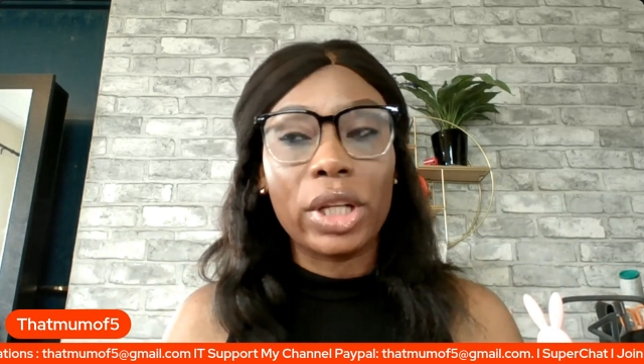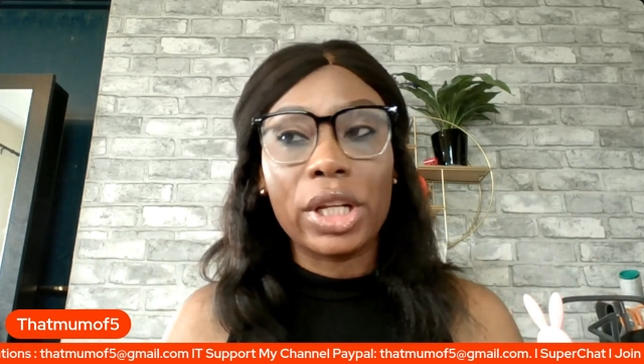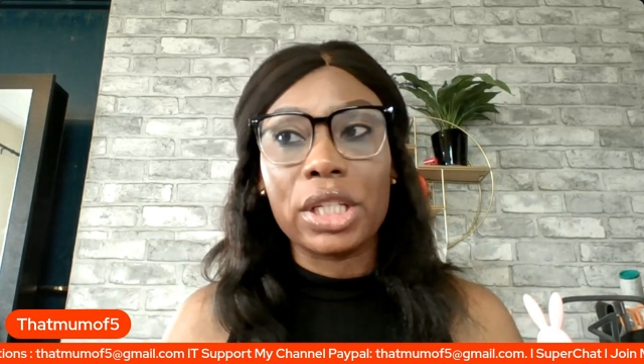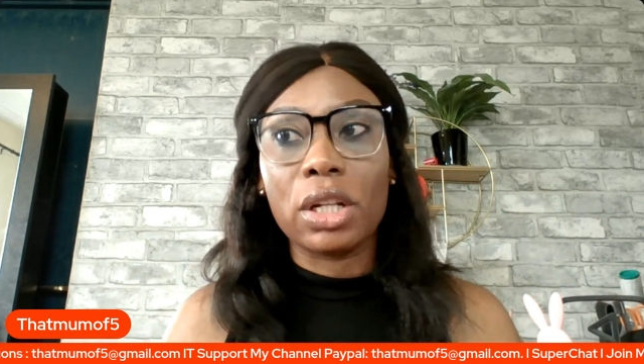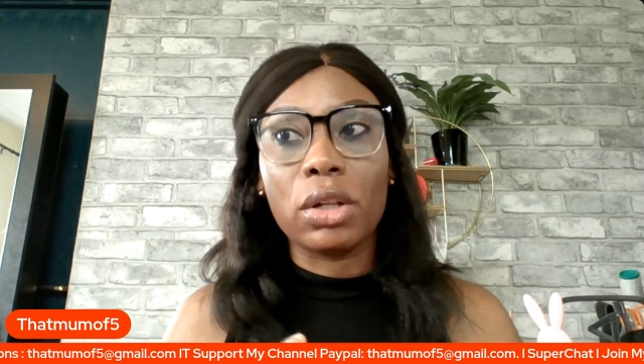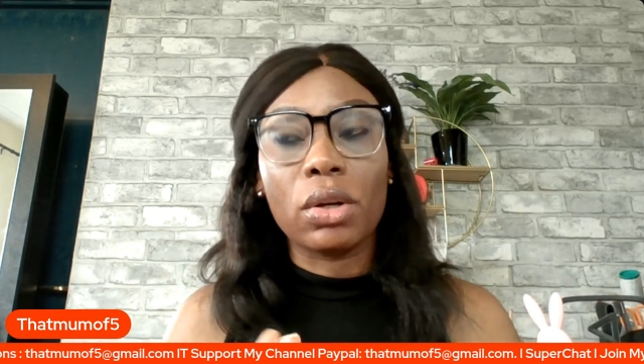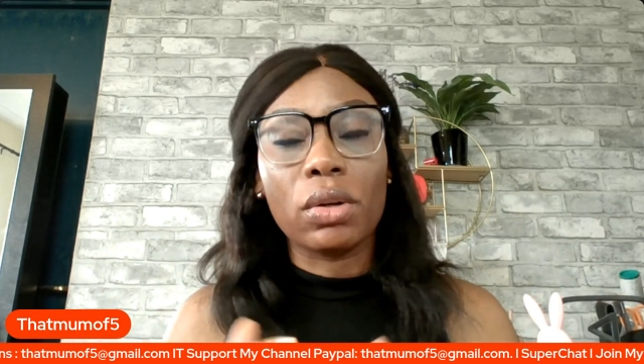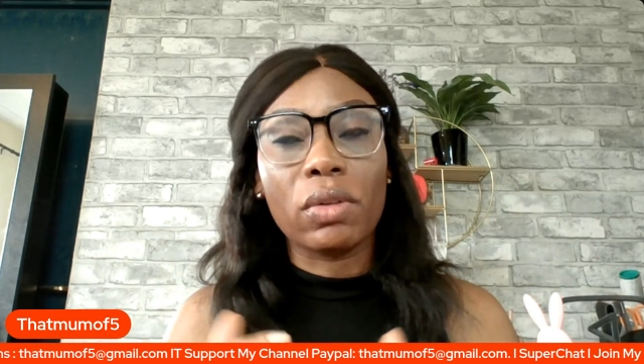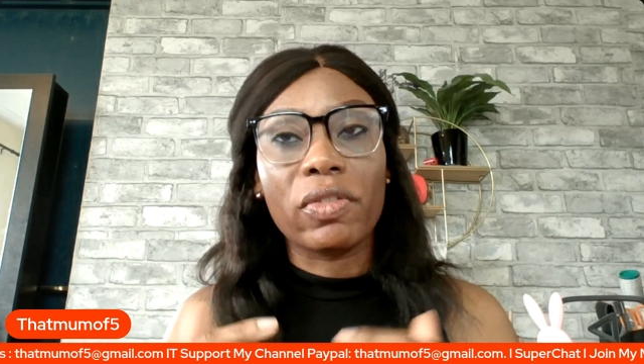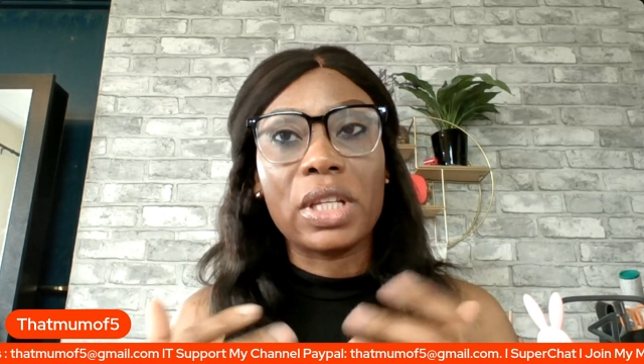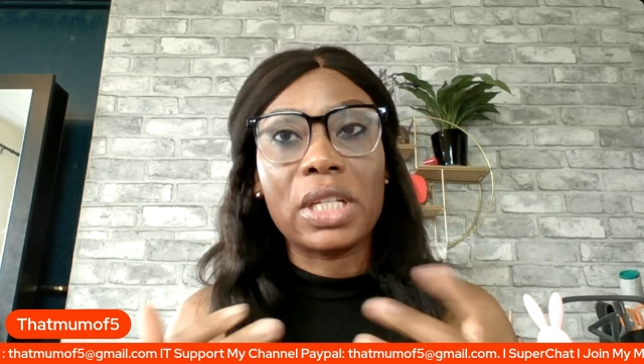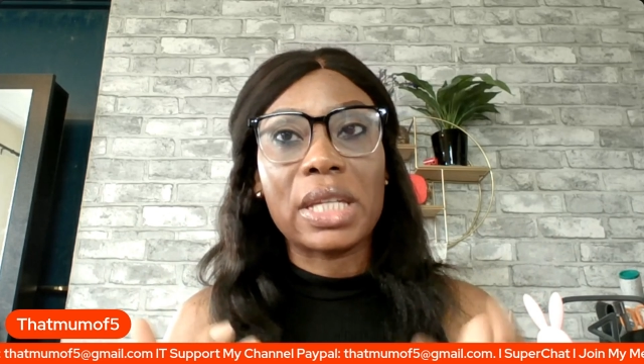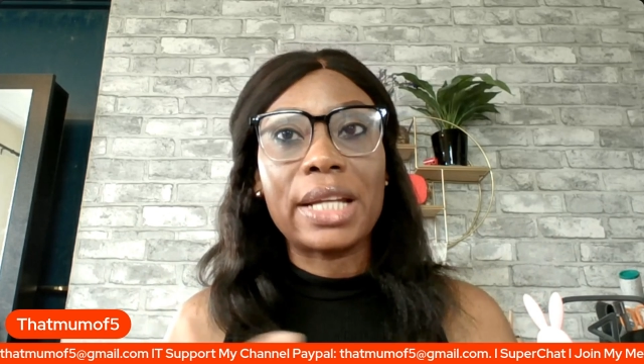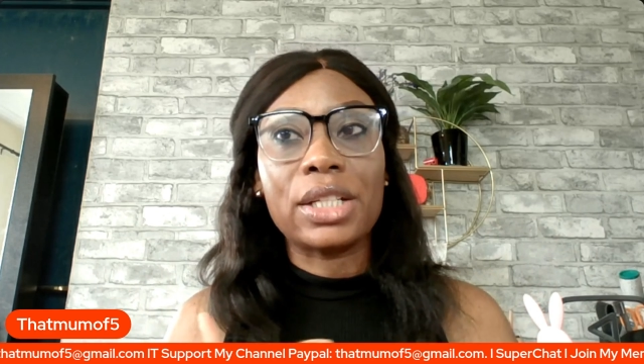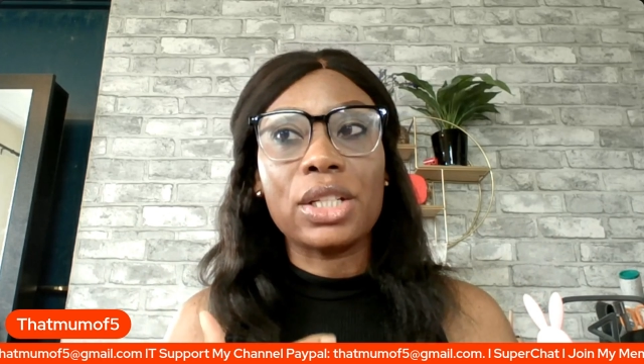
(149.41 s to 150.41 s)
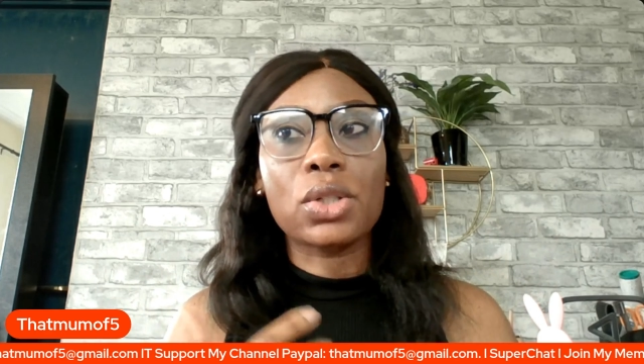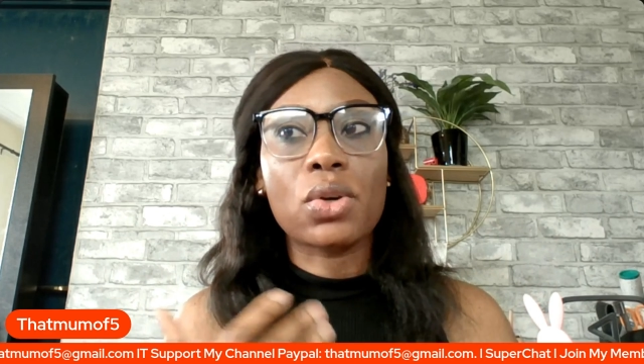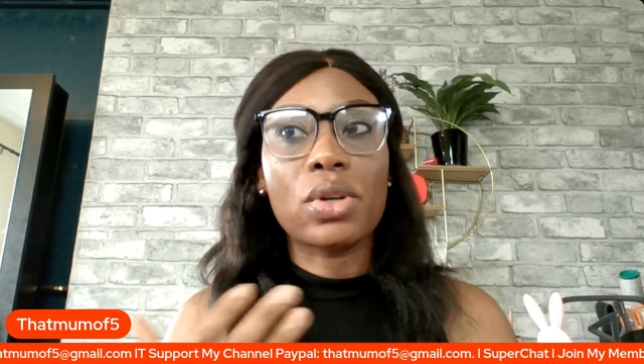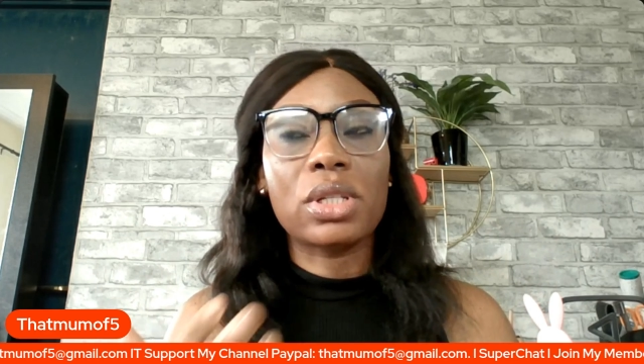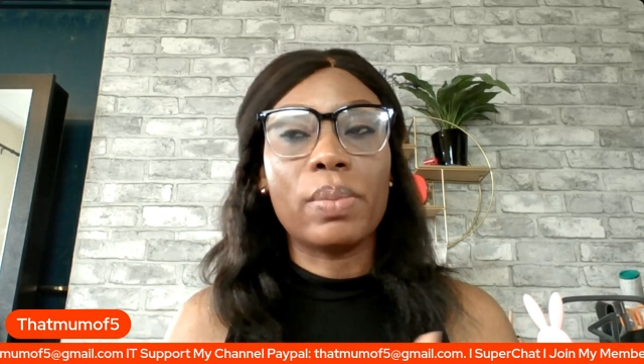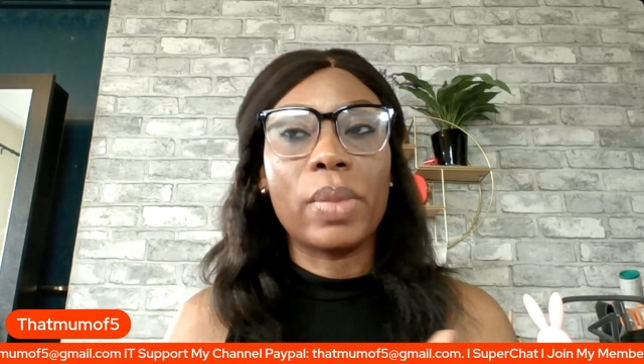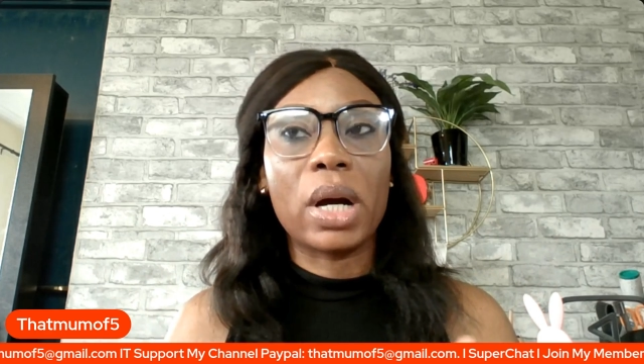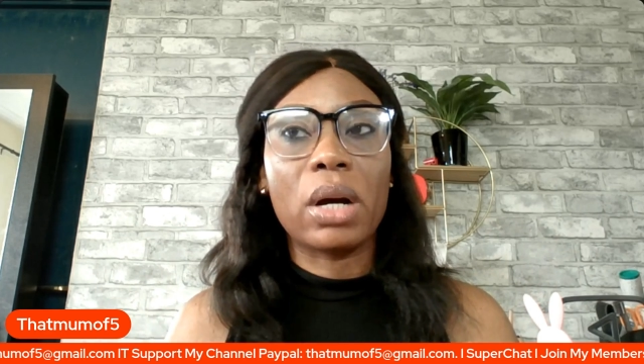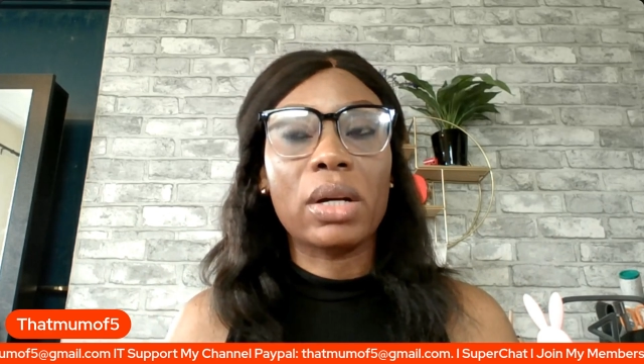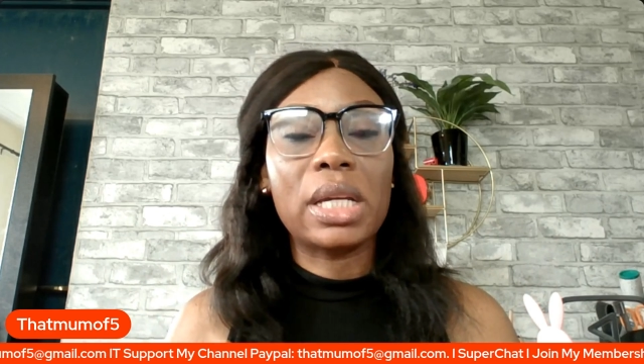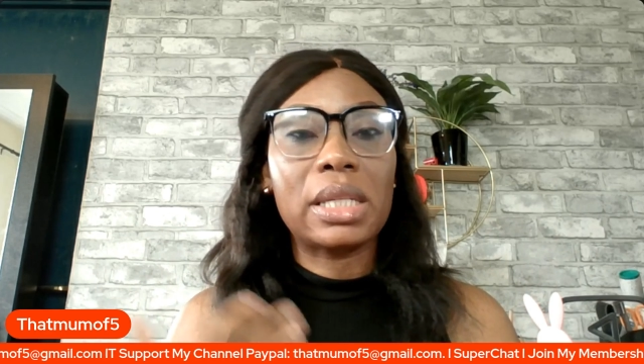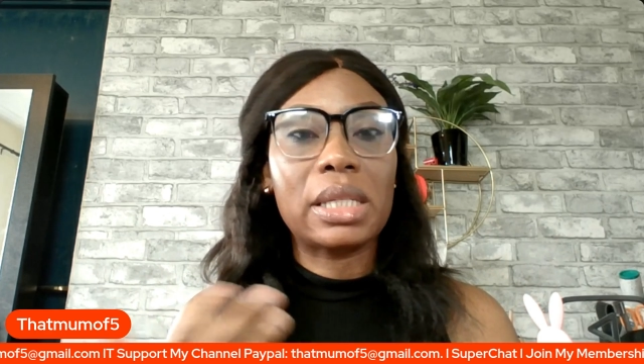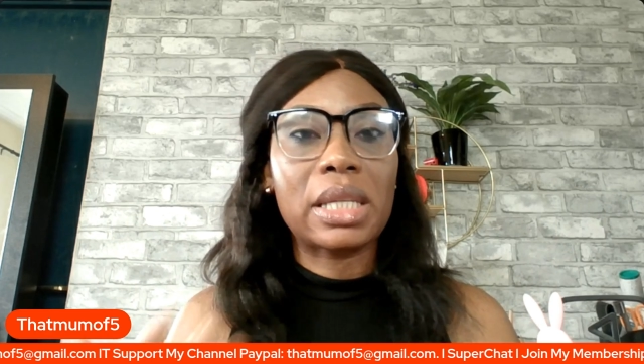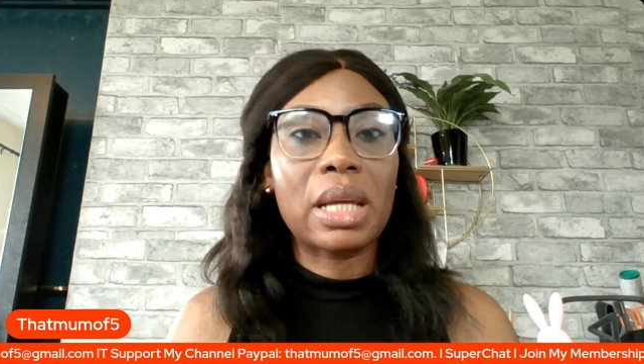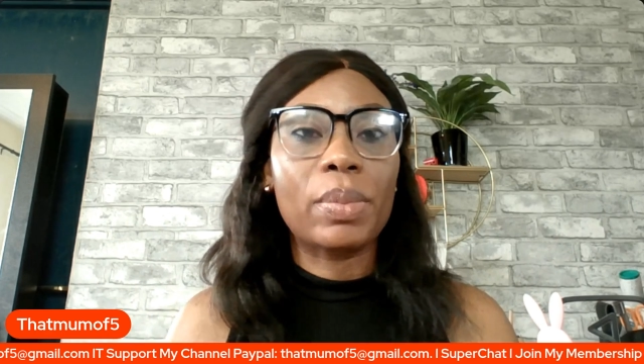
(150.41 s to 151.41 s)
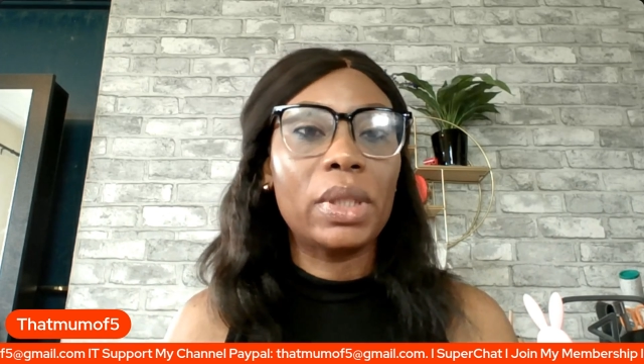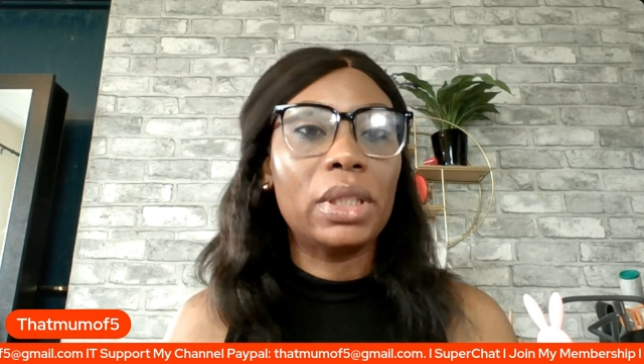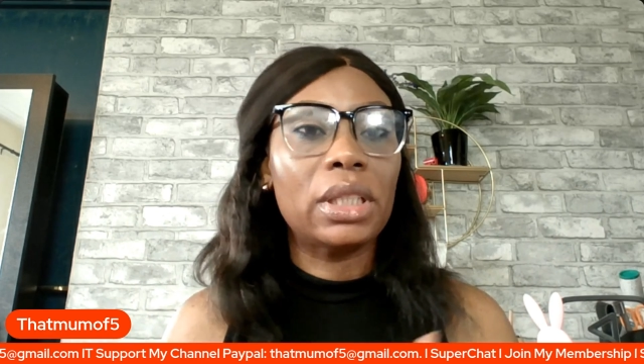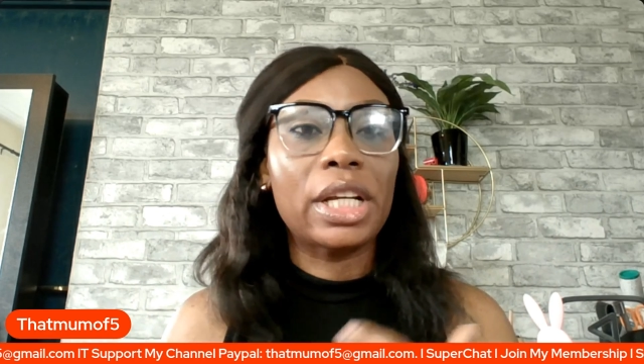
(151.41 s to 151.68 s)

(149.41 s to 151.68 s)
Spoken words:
There's a lot of things I discuss about cases happening